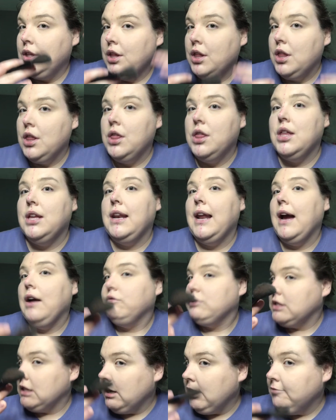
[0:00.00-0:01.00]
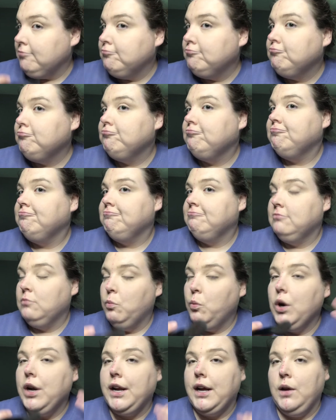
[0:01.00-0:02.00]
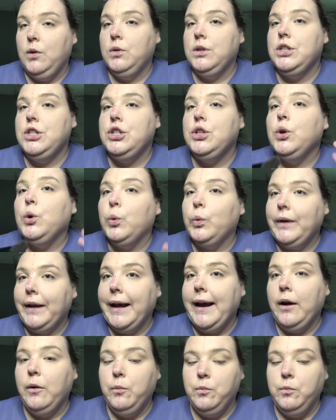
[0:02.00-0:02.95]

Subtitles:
the now side. What I would do now.